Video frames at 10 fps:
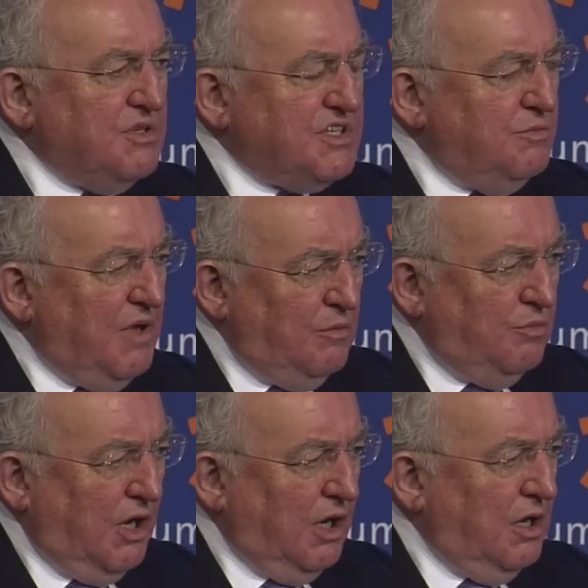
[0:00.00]
was a
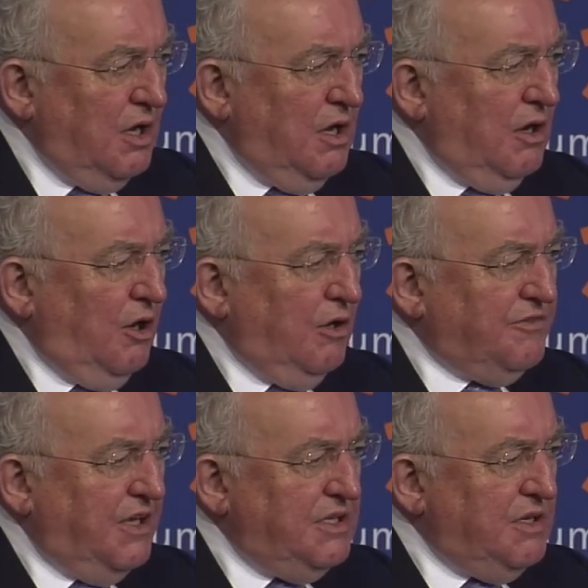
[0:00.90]
member of
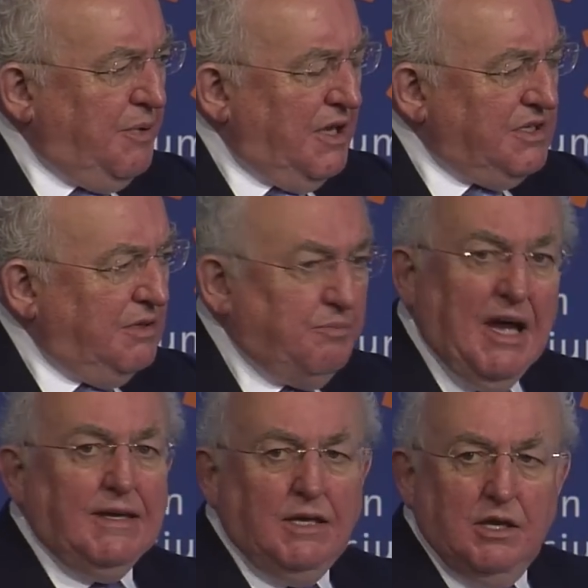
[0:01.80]
the Independent
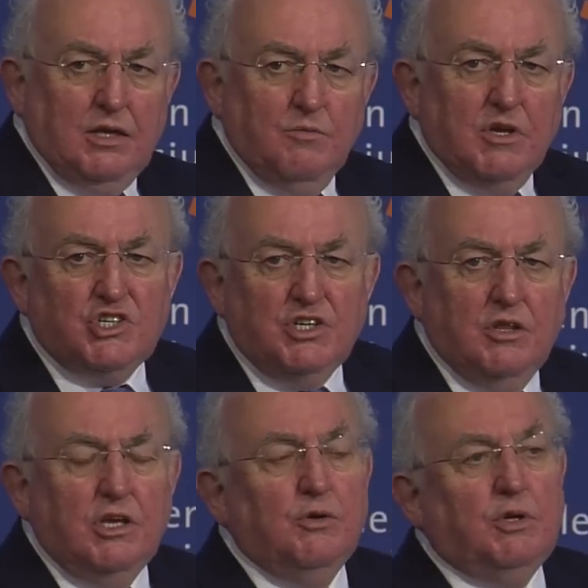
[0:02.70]
Banking Commission
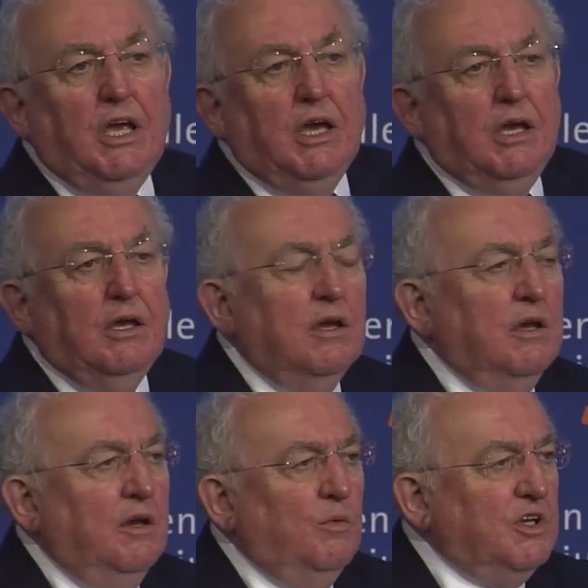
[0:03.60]
in the UK,
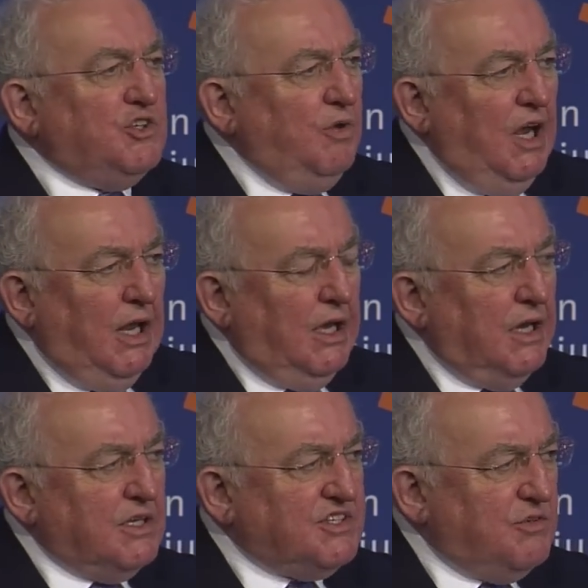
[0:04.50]
which really has